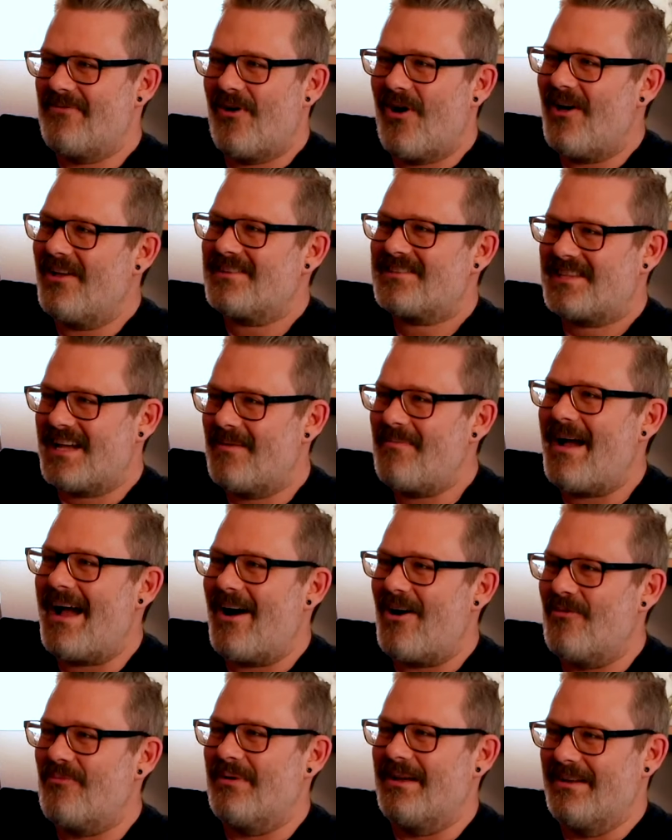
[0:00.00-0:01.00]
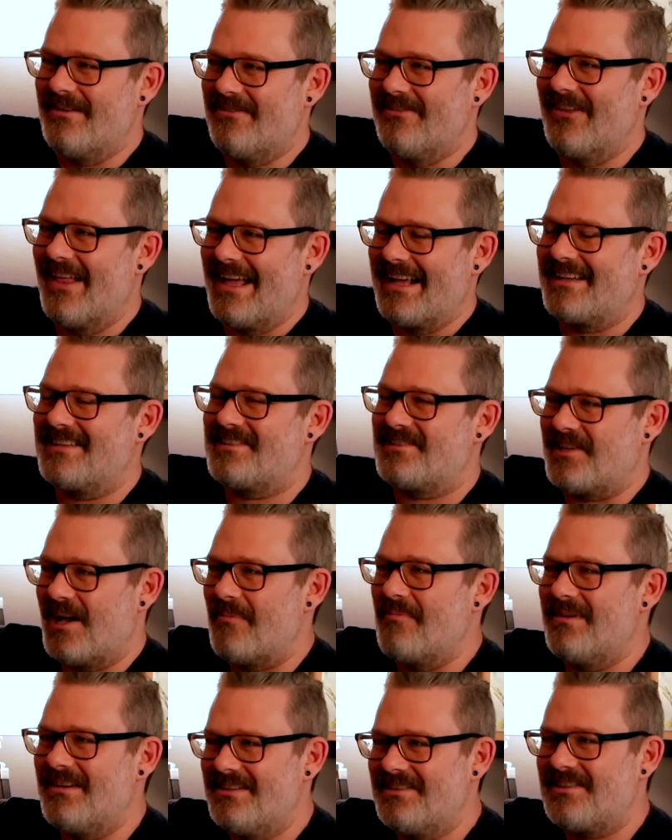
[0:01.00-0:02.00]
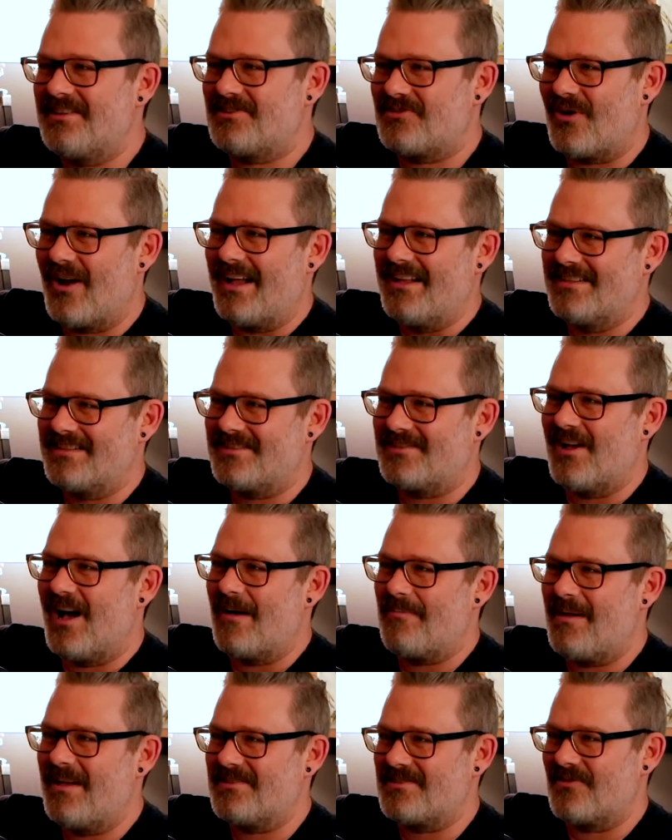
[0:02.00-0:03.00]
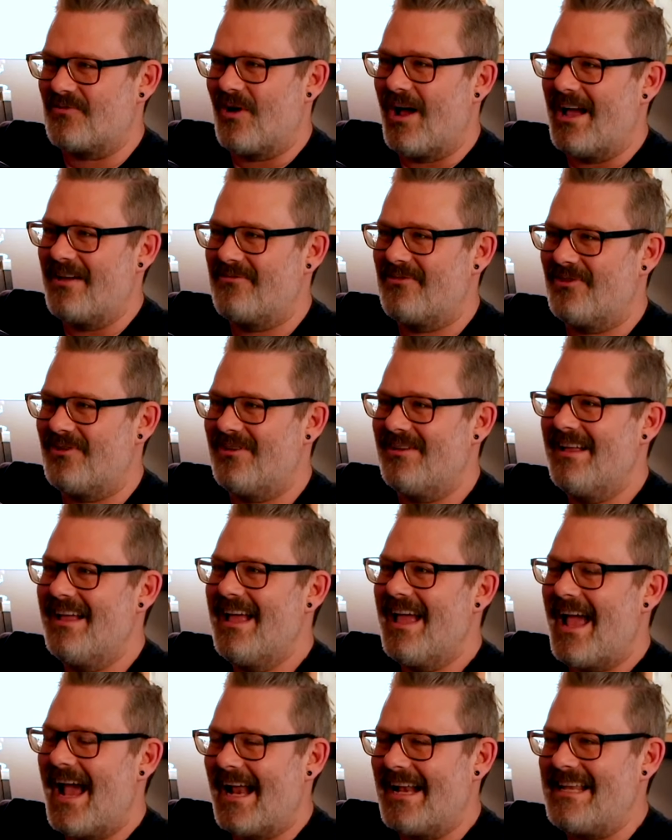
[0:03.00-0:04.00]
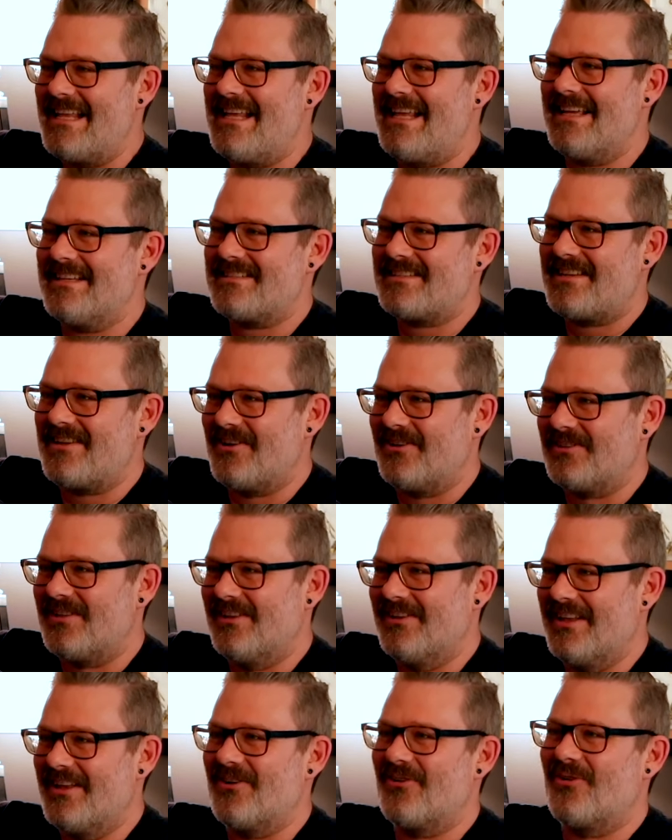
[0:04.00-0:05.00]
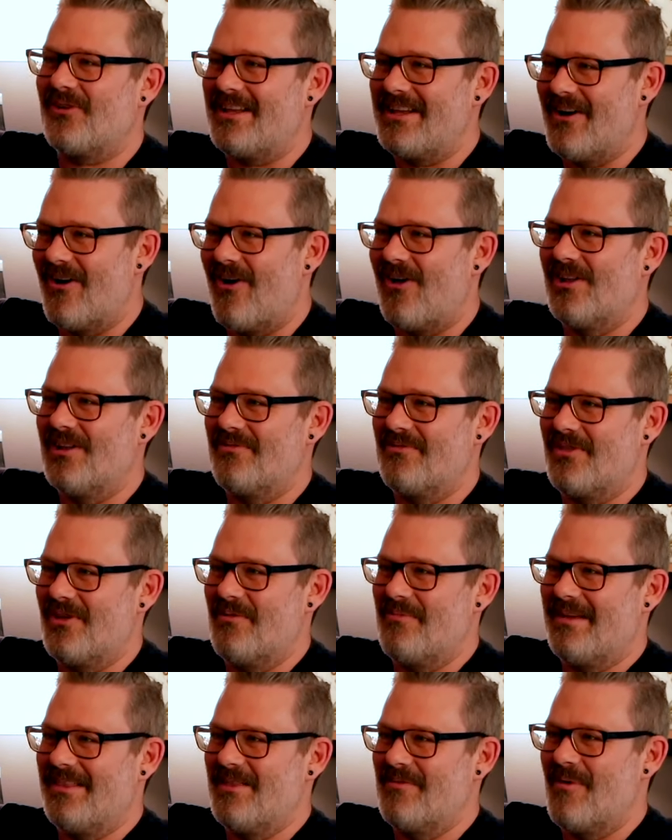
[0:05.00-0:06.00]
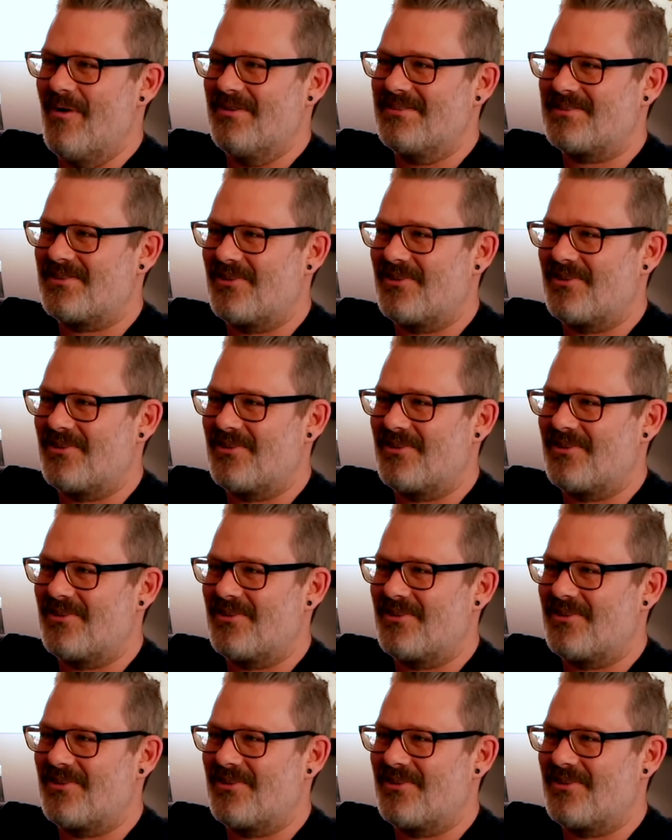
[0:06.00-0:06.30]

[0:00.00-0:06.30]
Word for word: all somehow been like summoned to try and stop his arrival, and he has killed literally all this of them is, in the most this